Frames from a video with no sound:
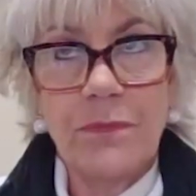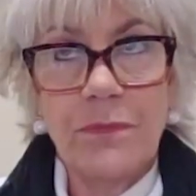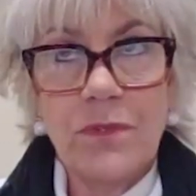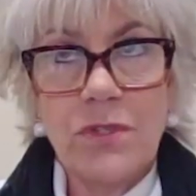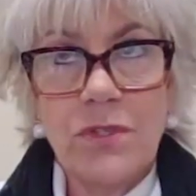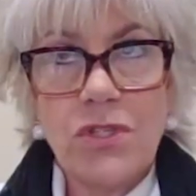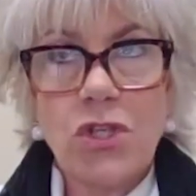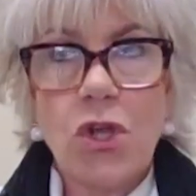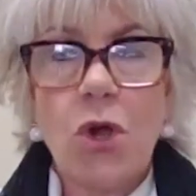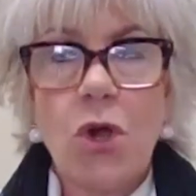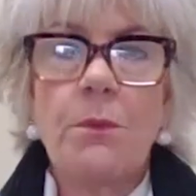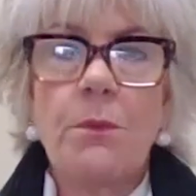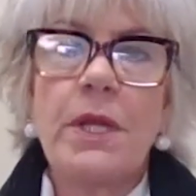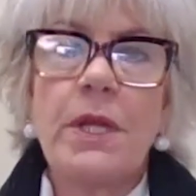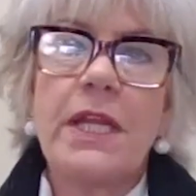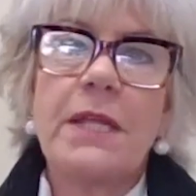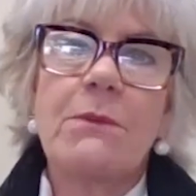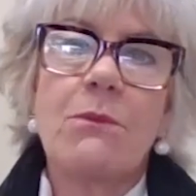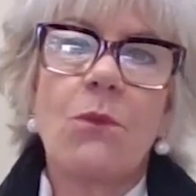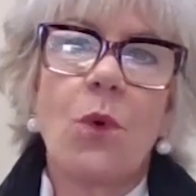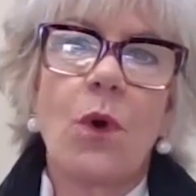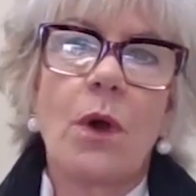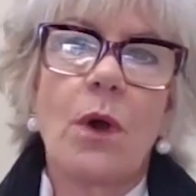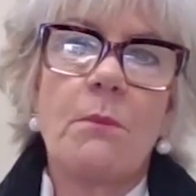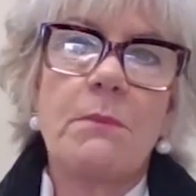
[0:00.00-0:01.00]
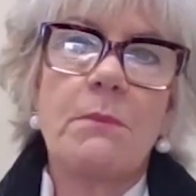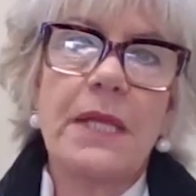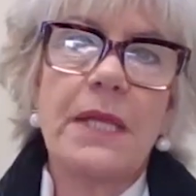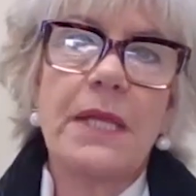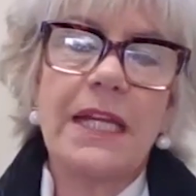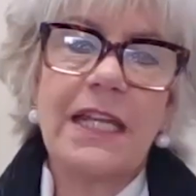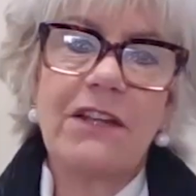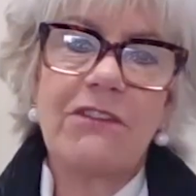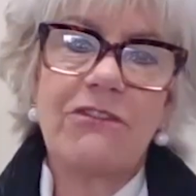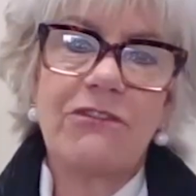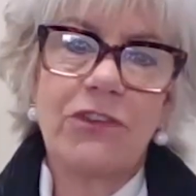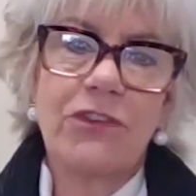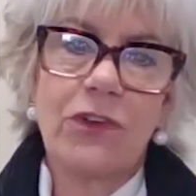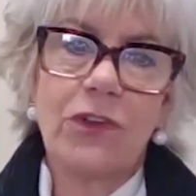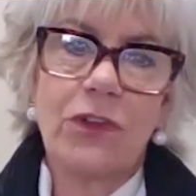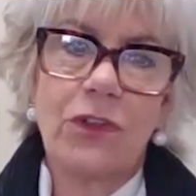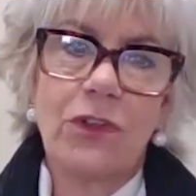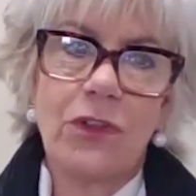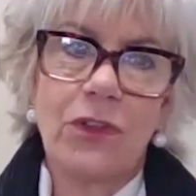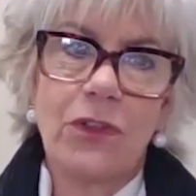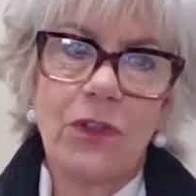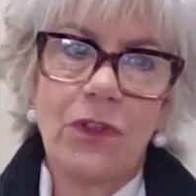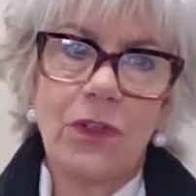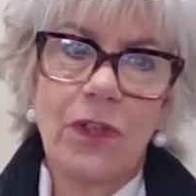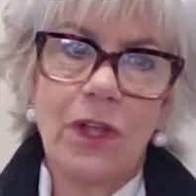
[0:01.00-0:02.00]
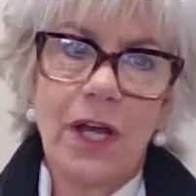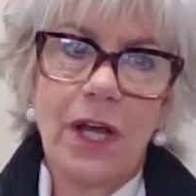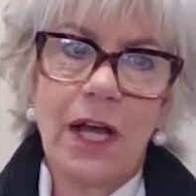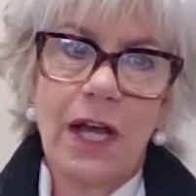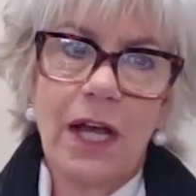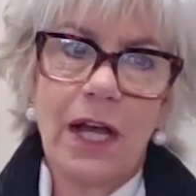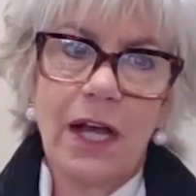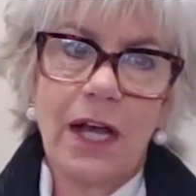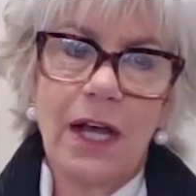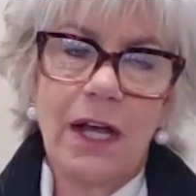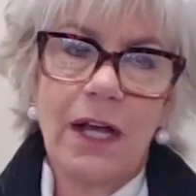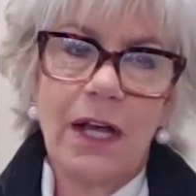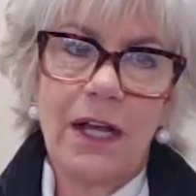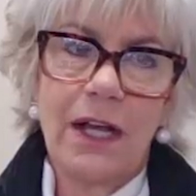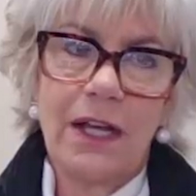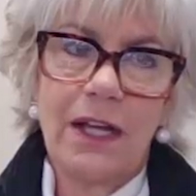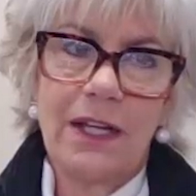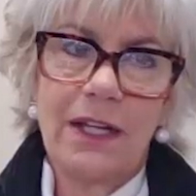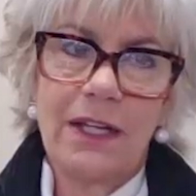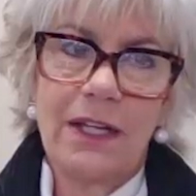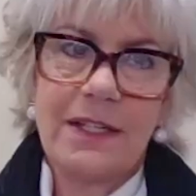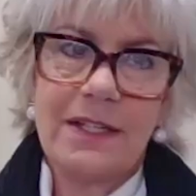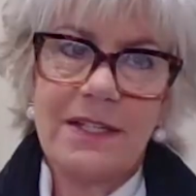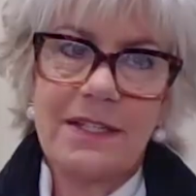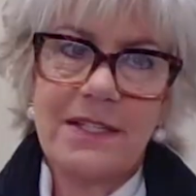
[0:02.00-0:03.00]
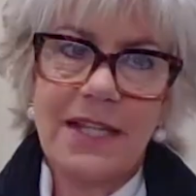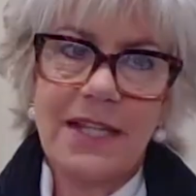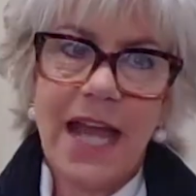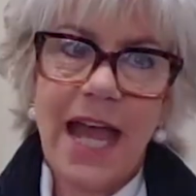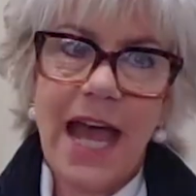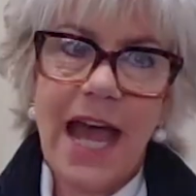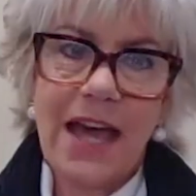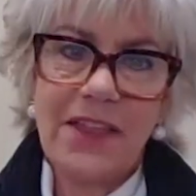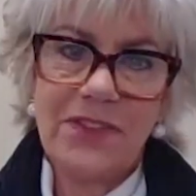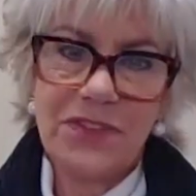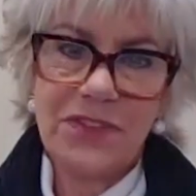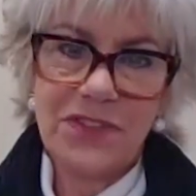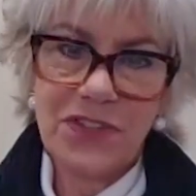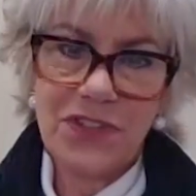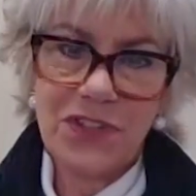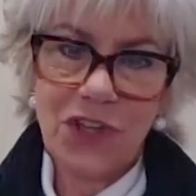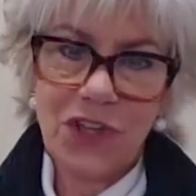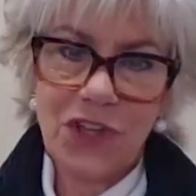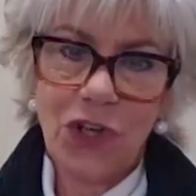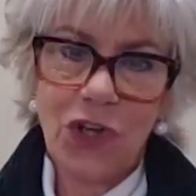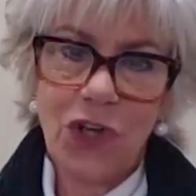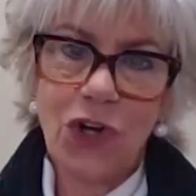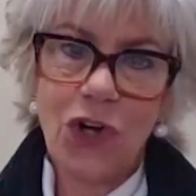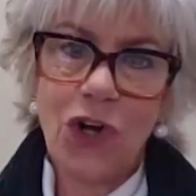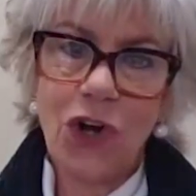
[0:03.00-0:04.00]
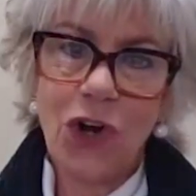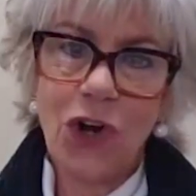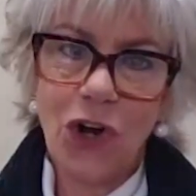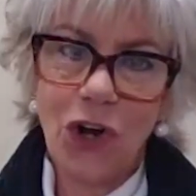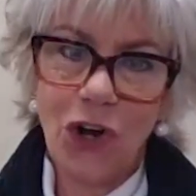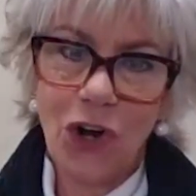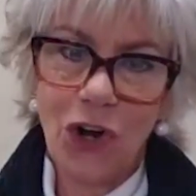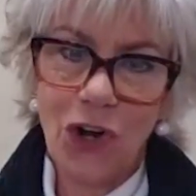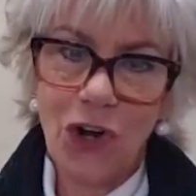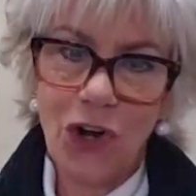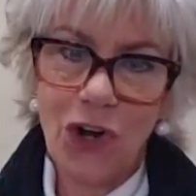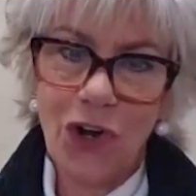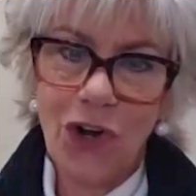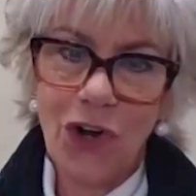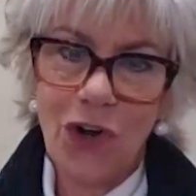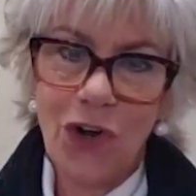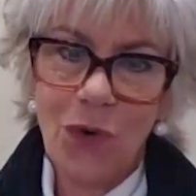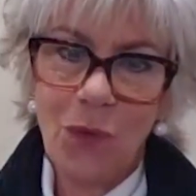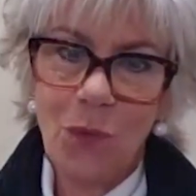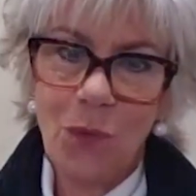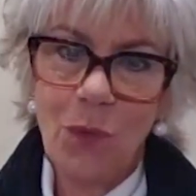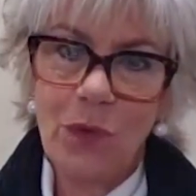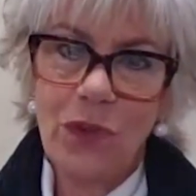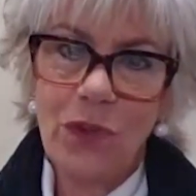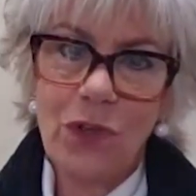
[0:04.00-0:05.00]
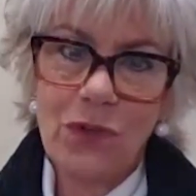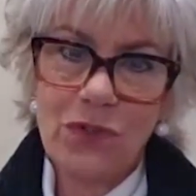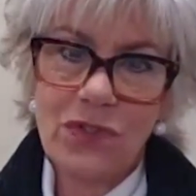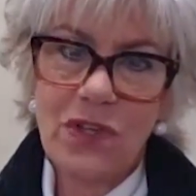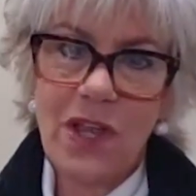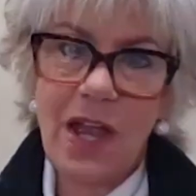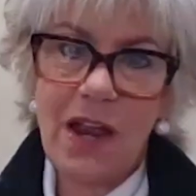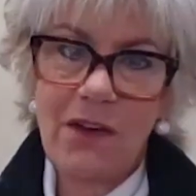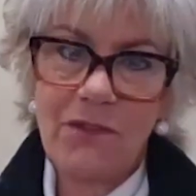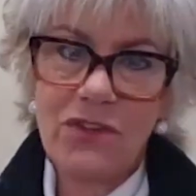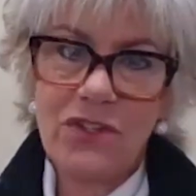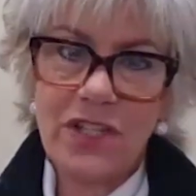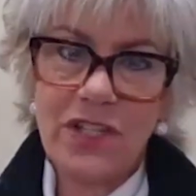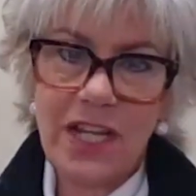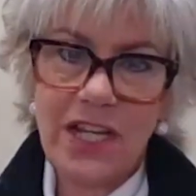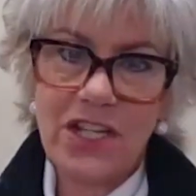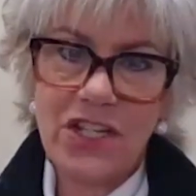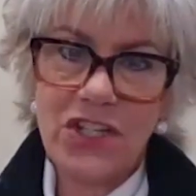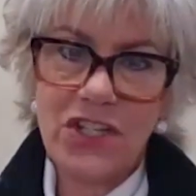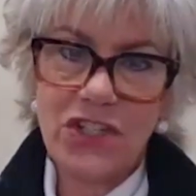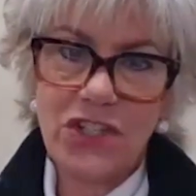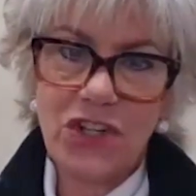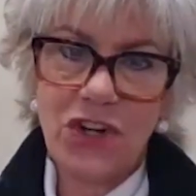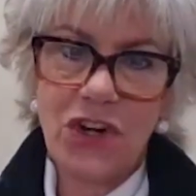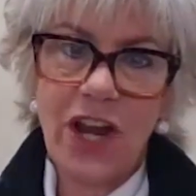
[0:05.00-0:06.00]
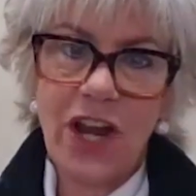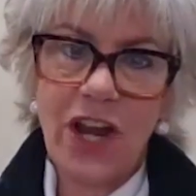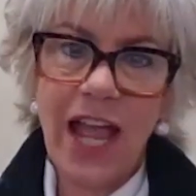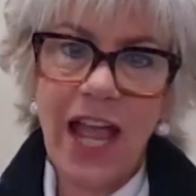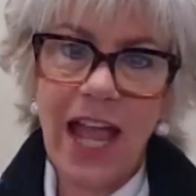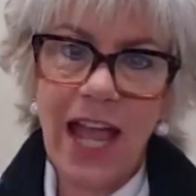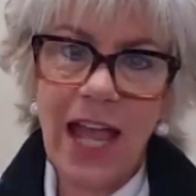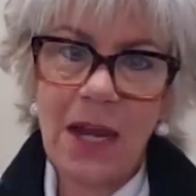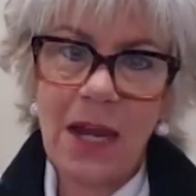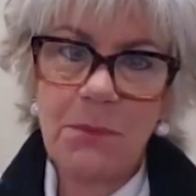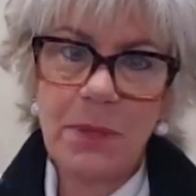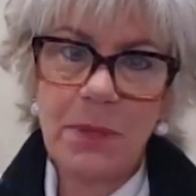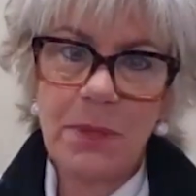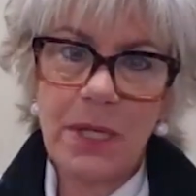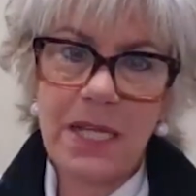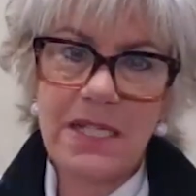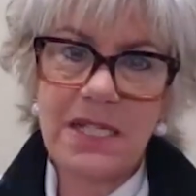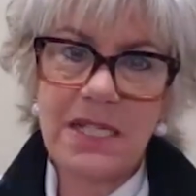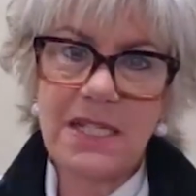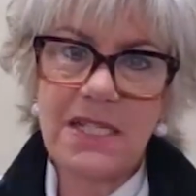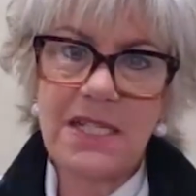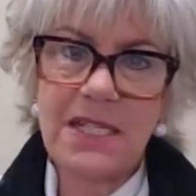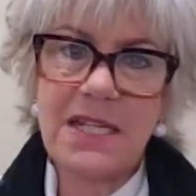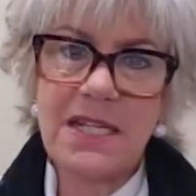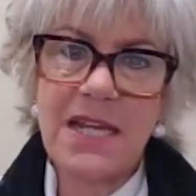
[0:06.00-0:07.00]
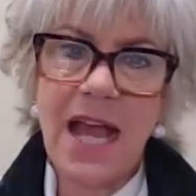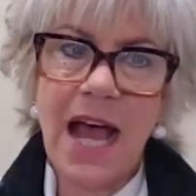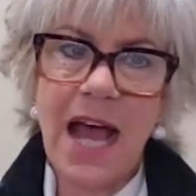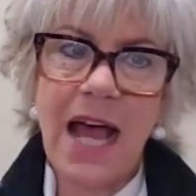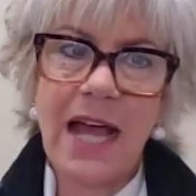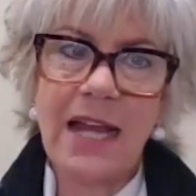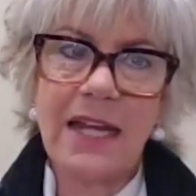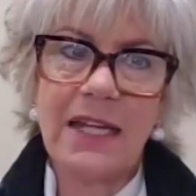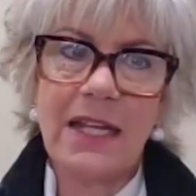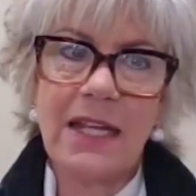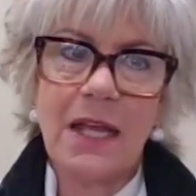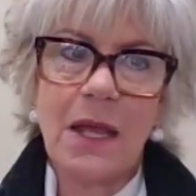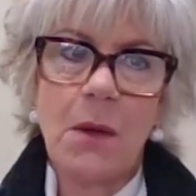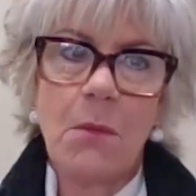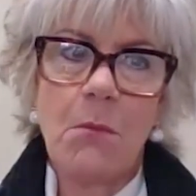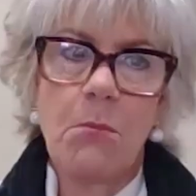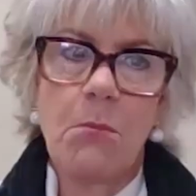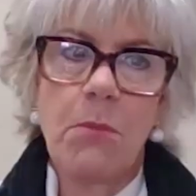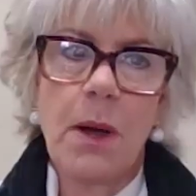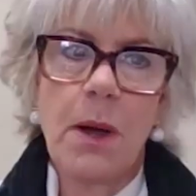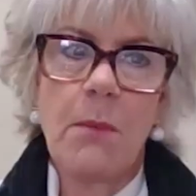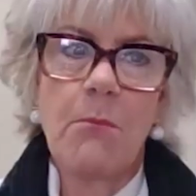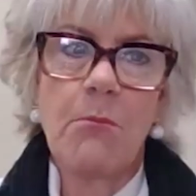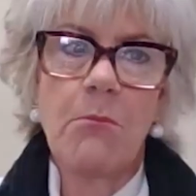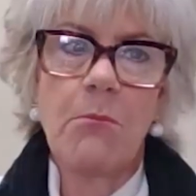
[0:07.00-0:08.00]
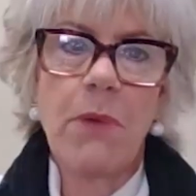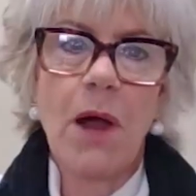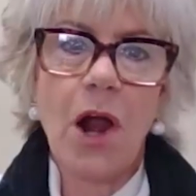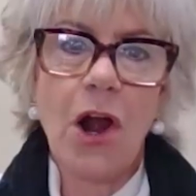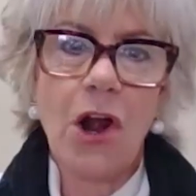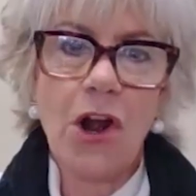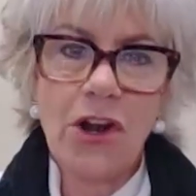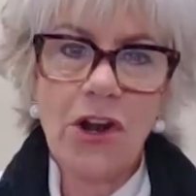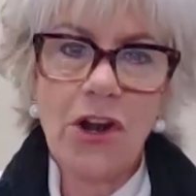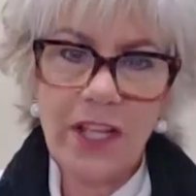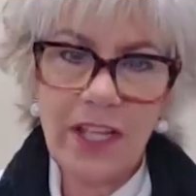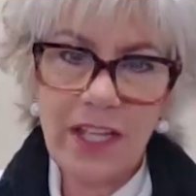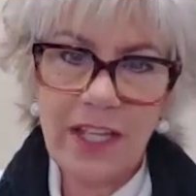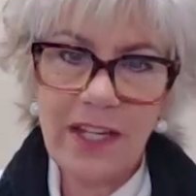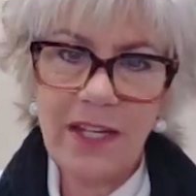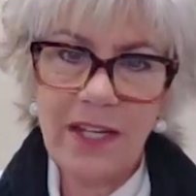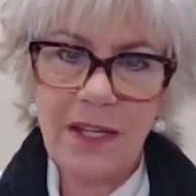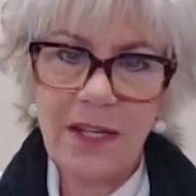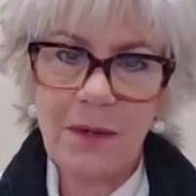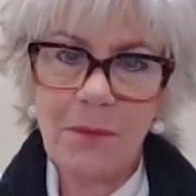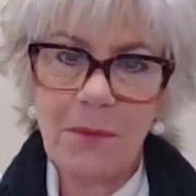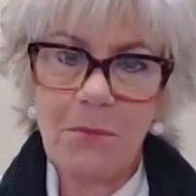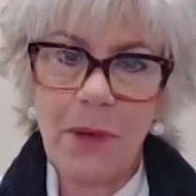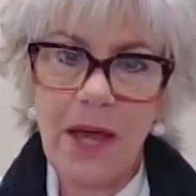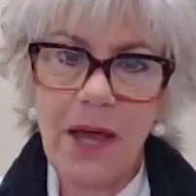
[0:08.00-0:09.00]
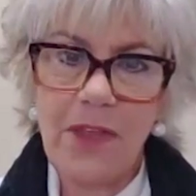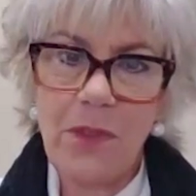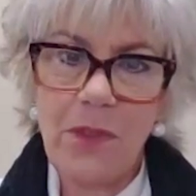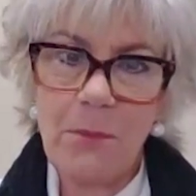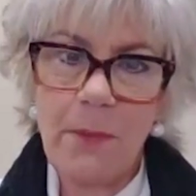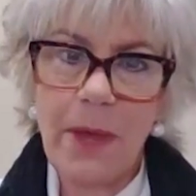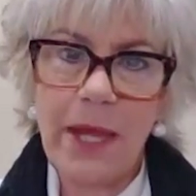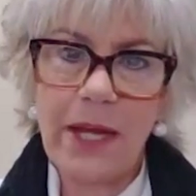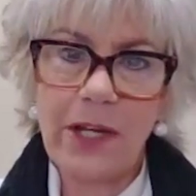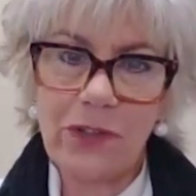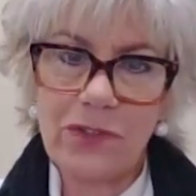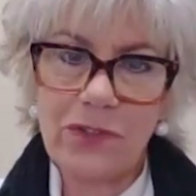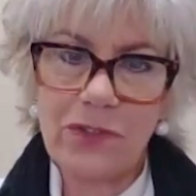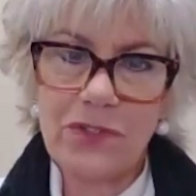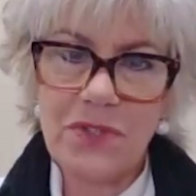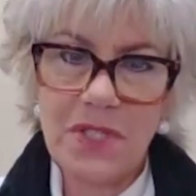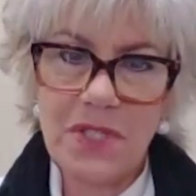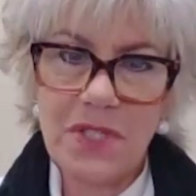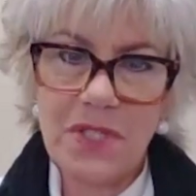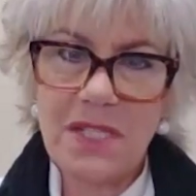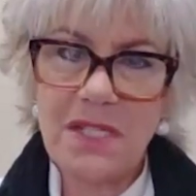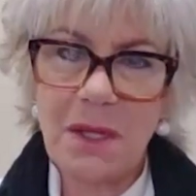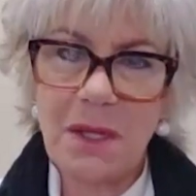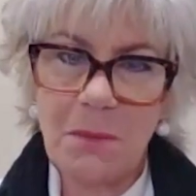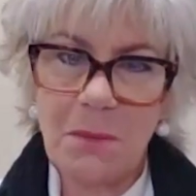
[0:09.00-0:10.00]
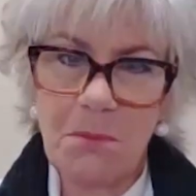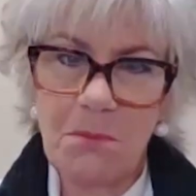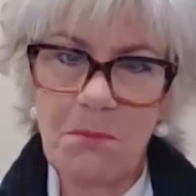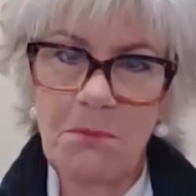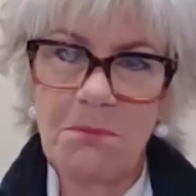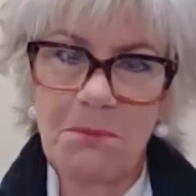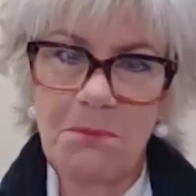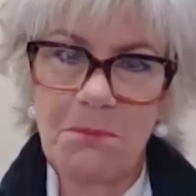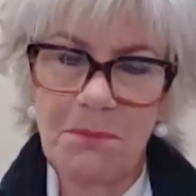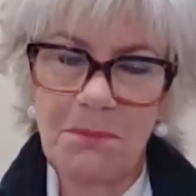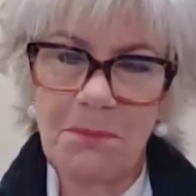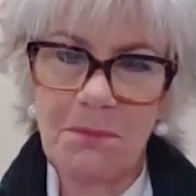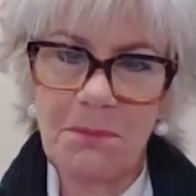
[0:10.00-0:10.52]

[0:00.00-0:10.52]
so many more meaningful deaths occur when those conversations are had, because it's not bombarded by the medical system.